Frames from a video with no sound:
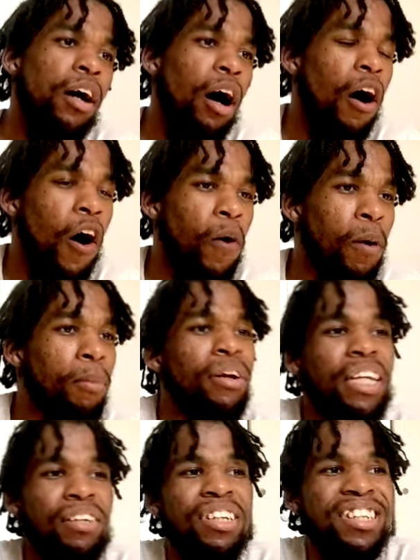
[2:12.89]
I
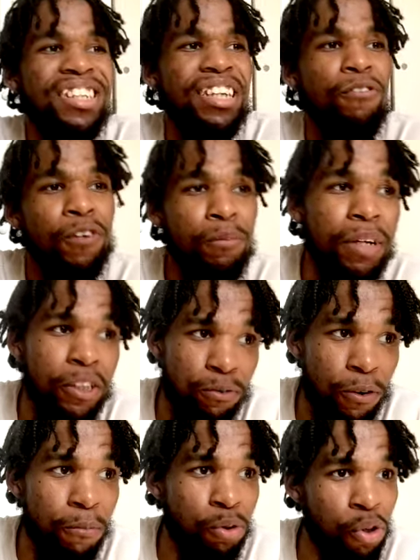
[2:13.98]
believe this is a remix
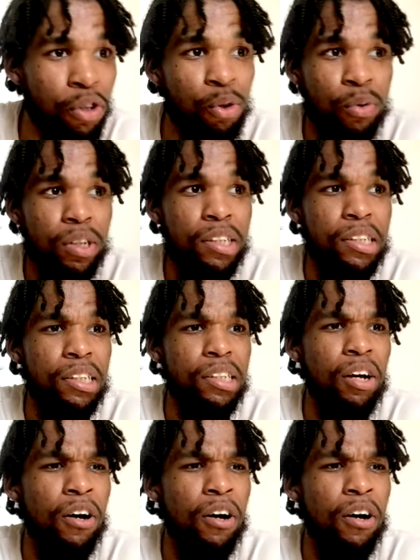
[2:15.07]
from Jordan Lucas's